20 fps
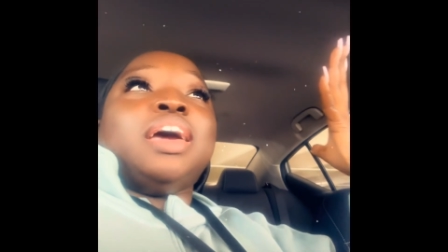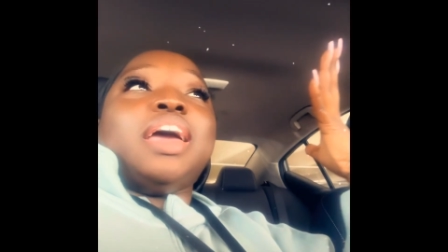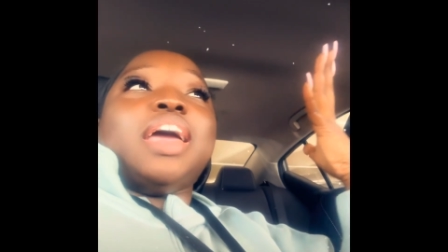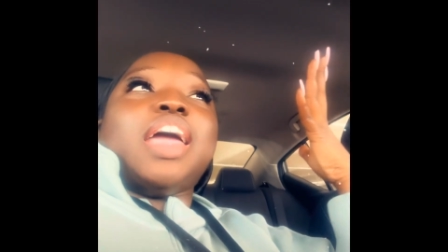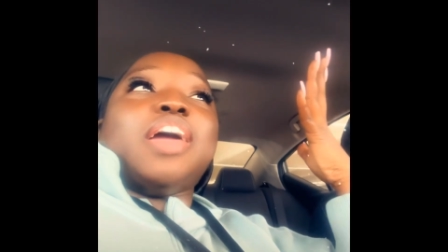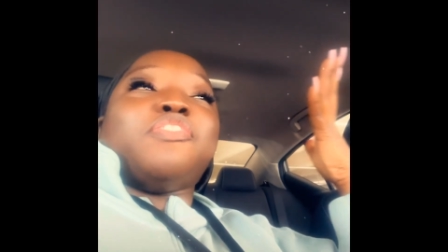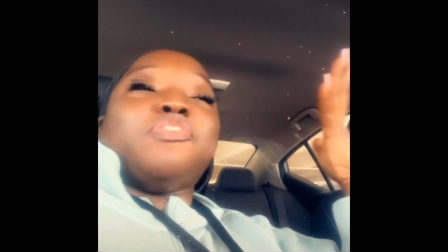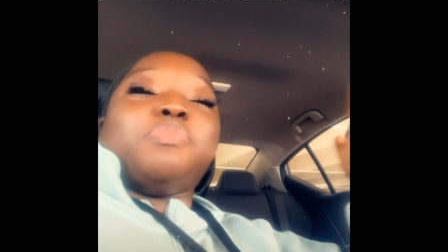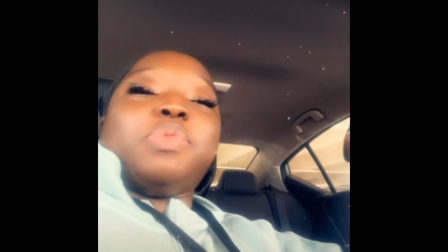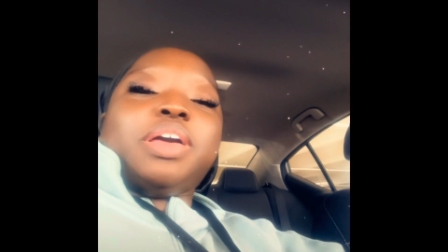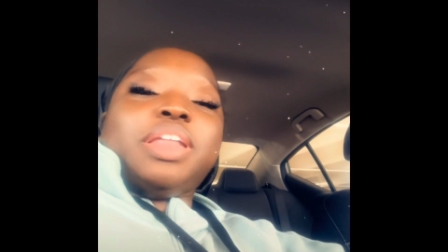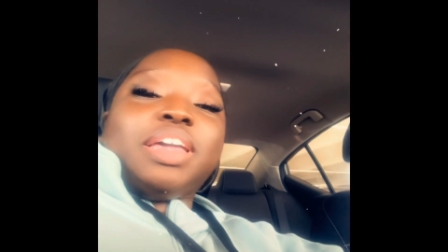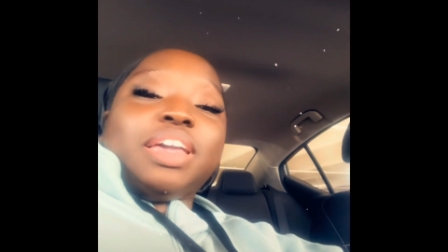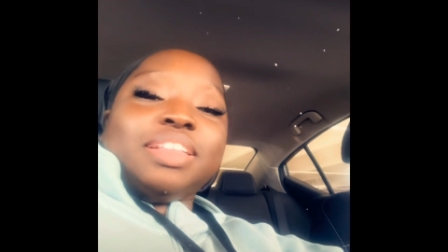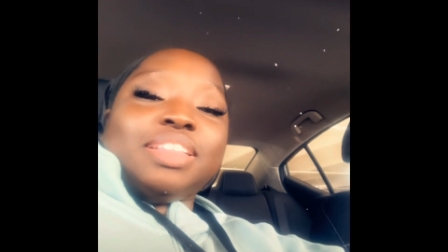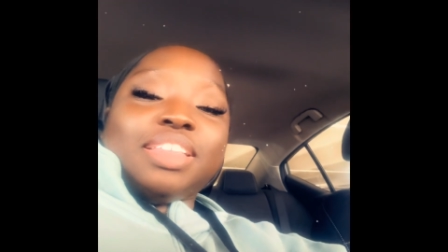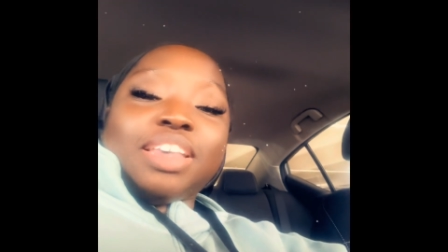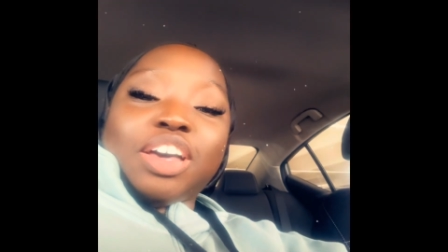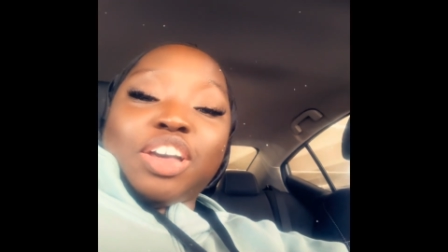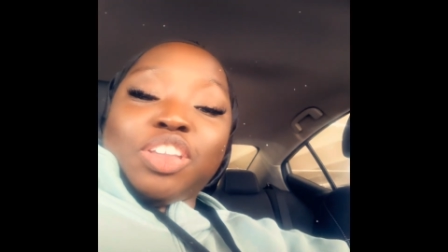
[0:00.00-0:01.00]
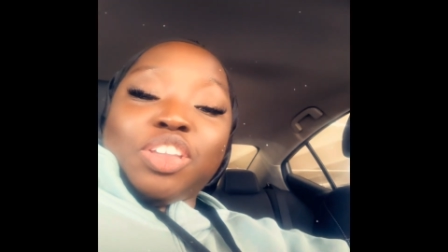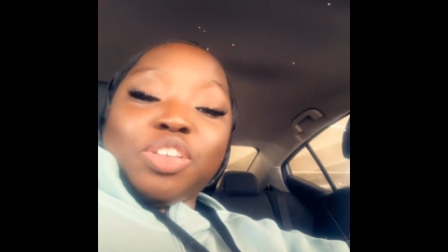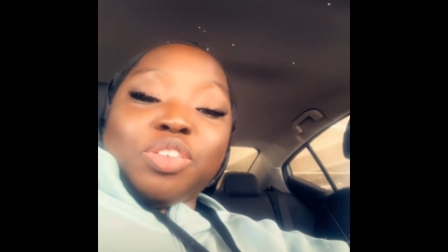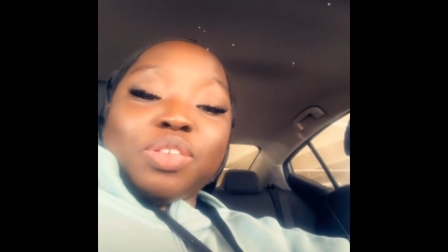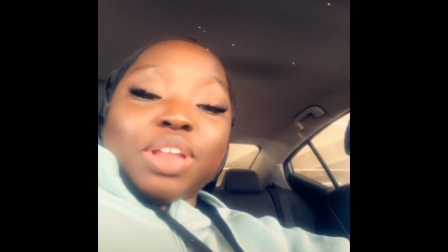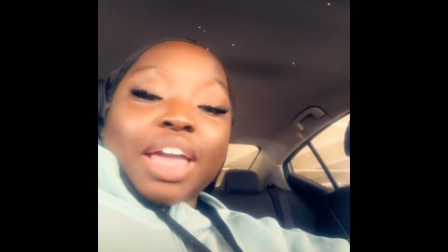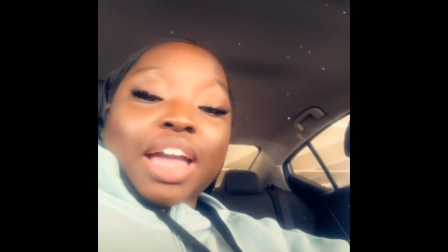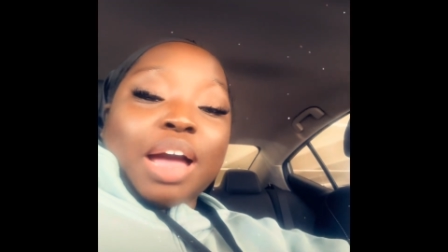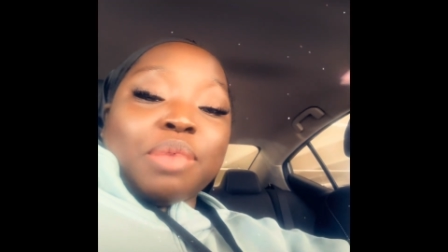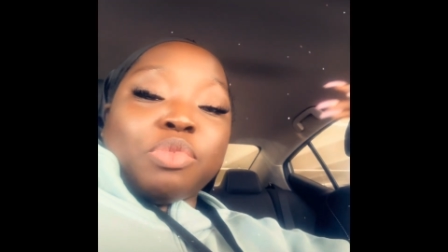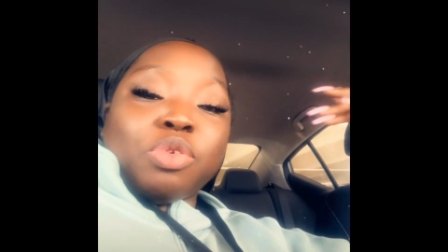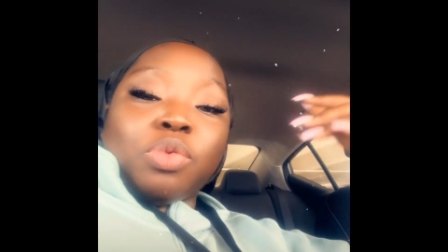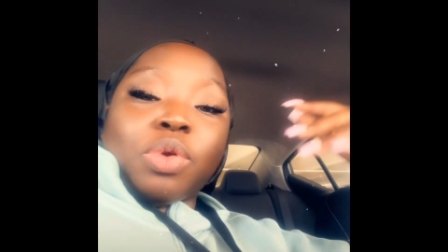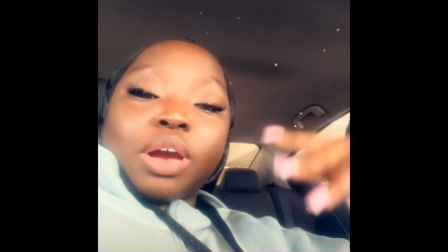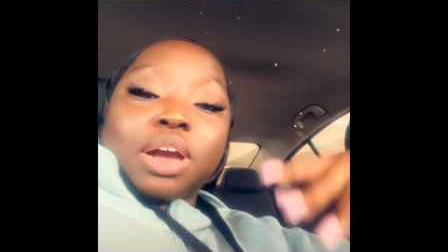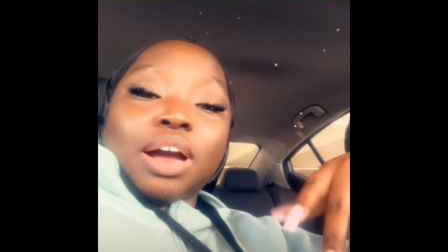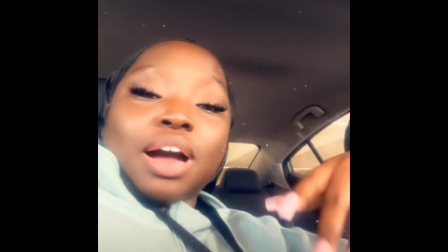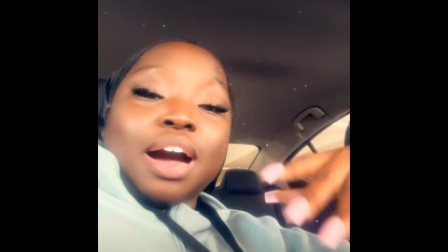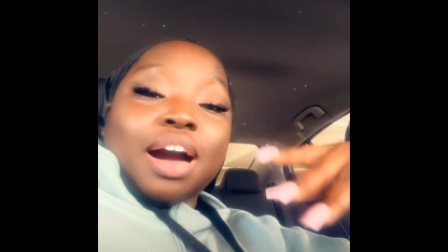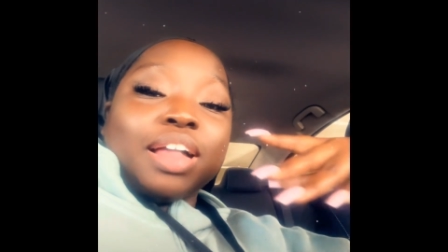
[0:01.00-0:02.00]
everybody can tell you like I'm a
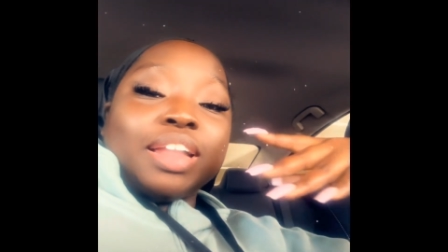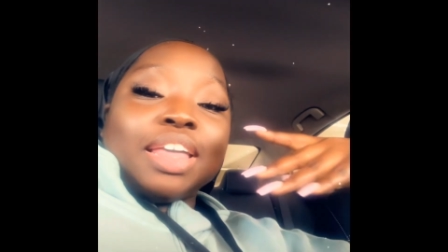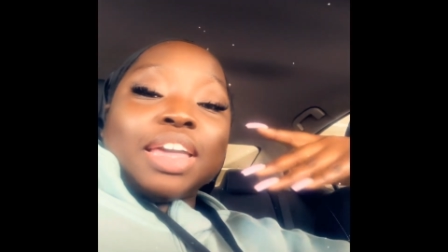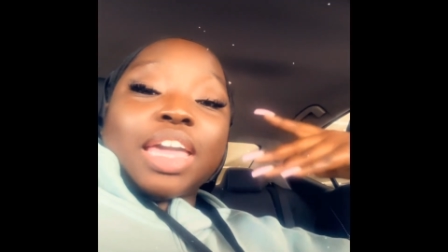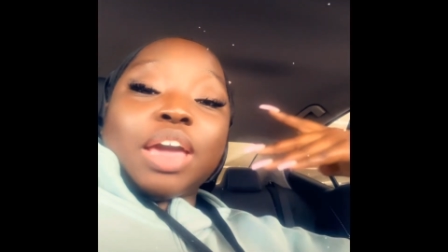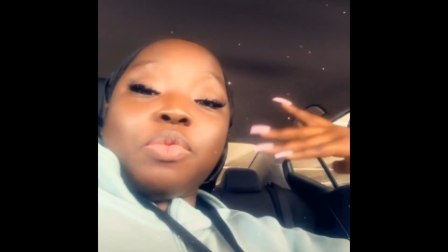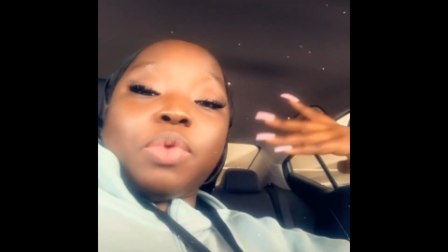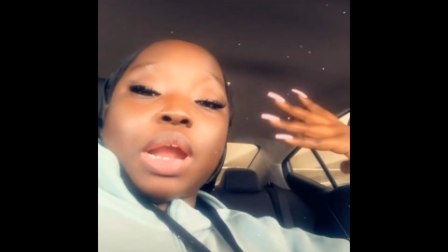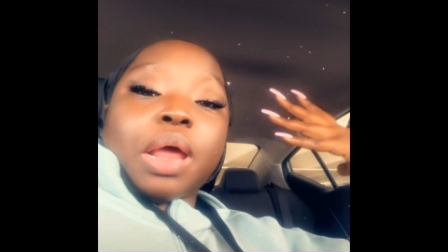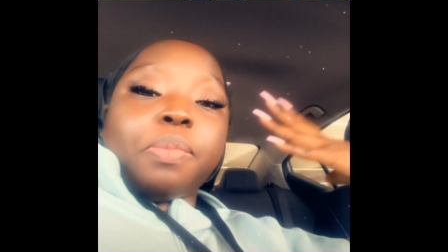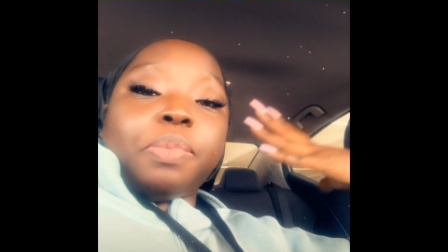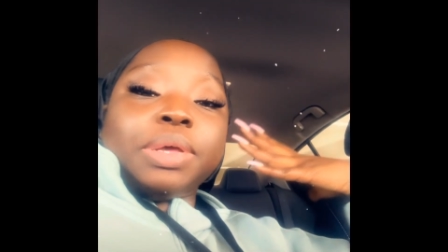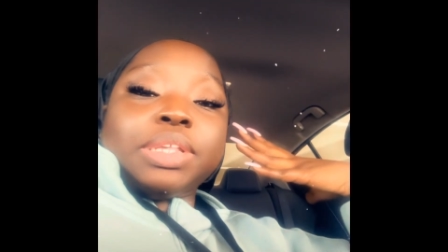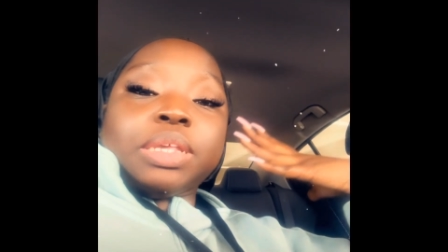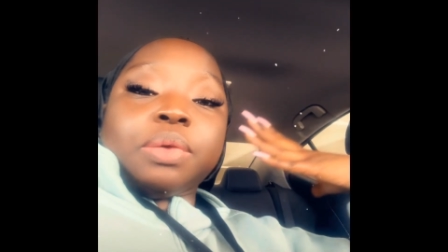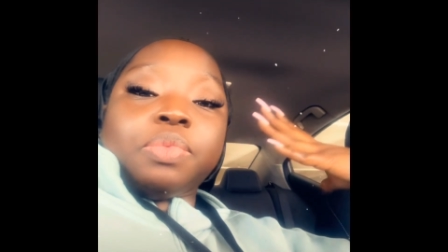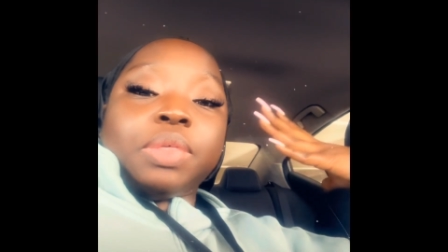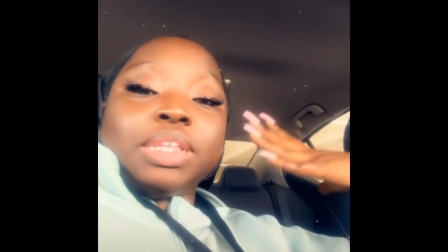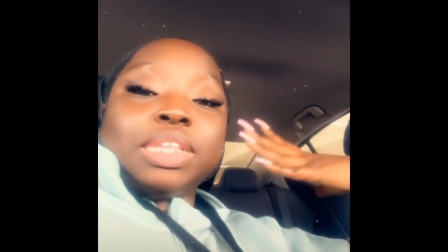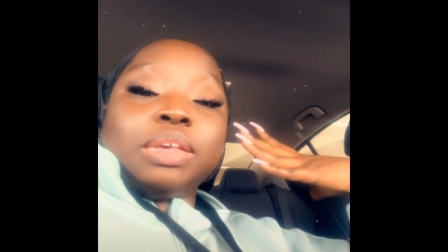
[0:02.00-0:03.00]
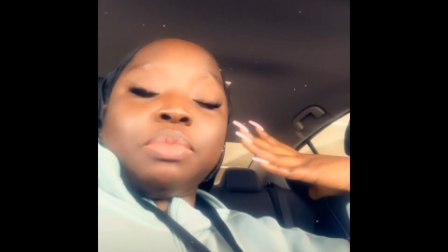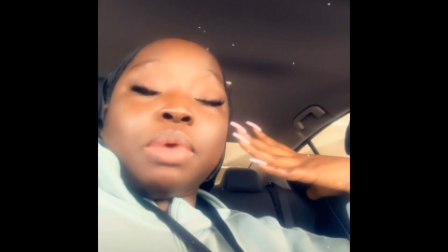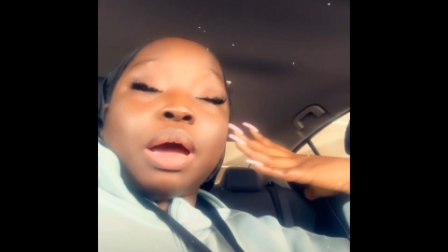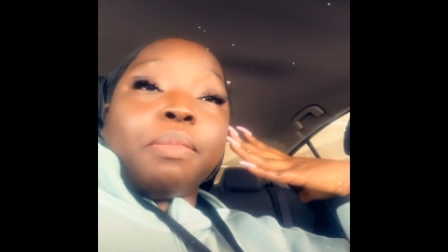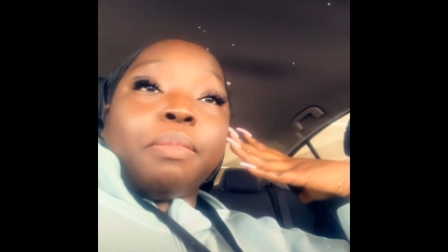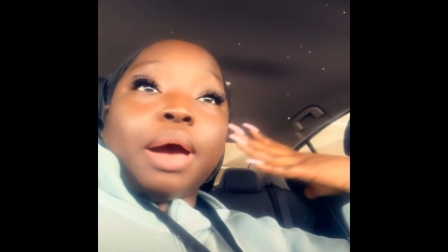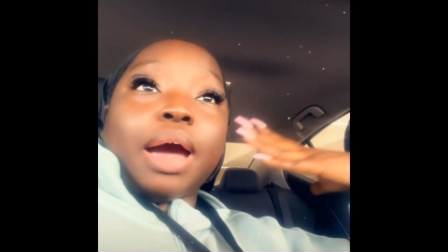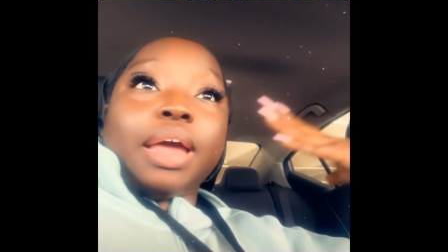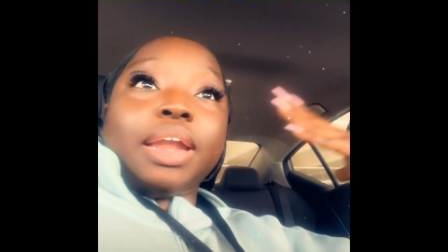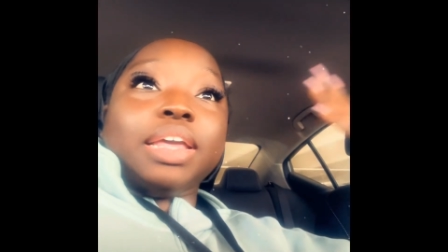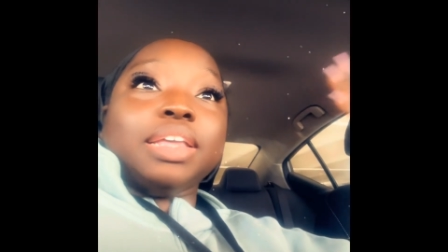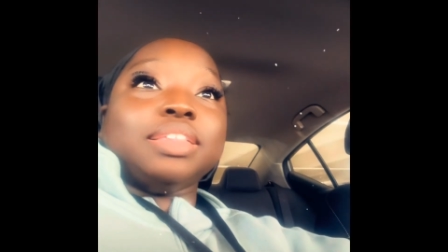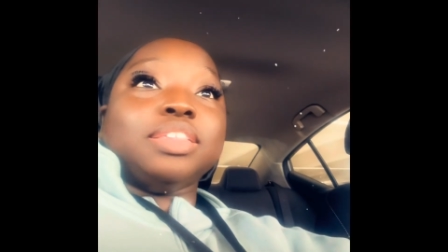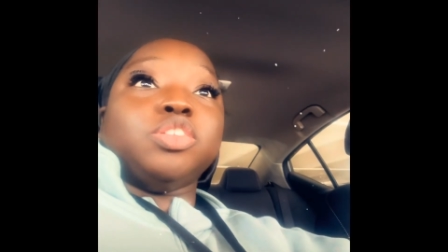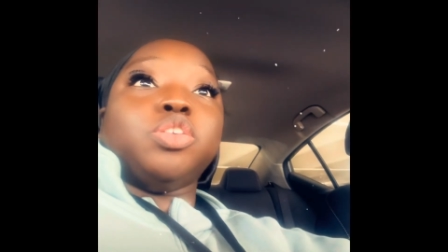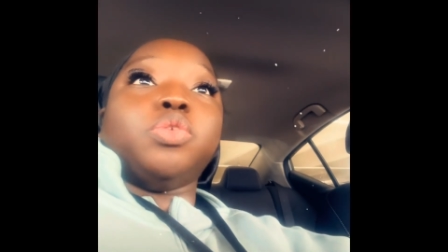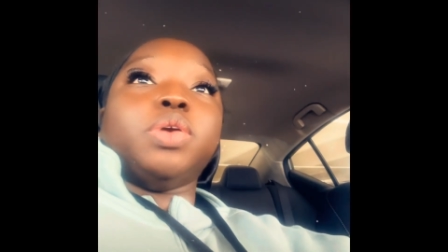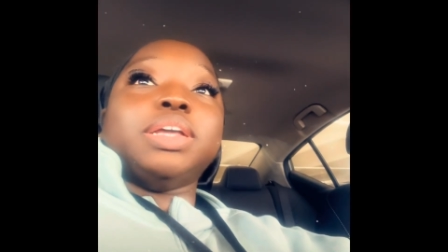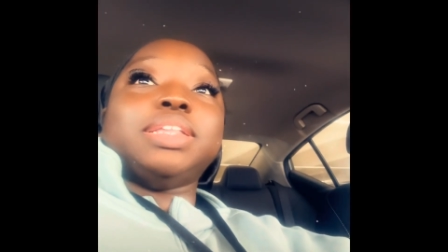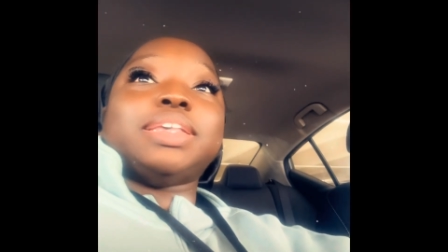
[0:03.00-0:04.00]
workaholic and when I put something to my mind it's
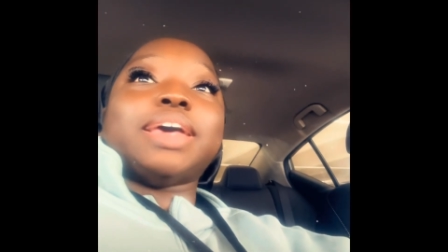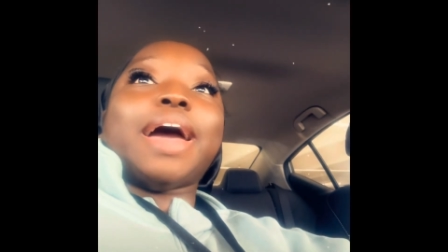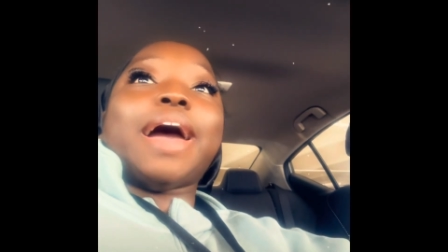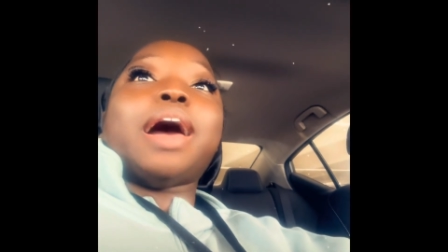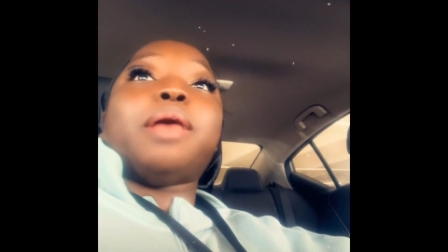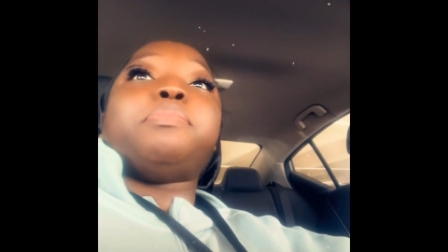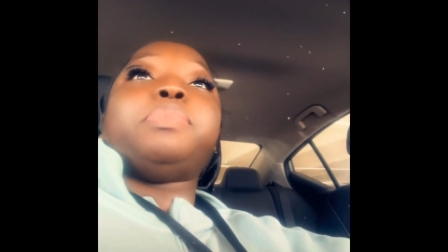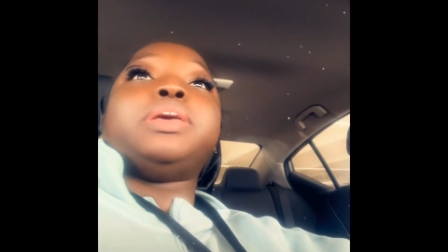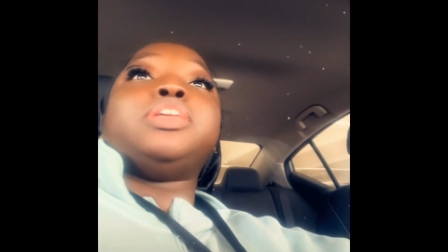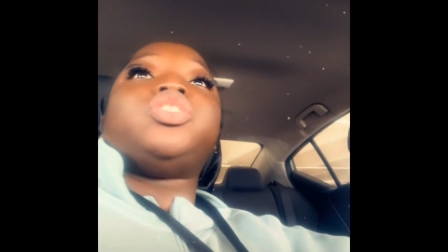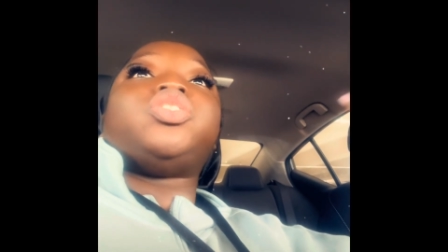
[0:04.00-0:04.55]
going to happen.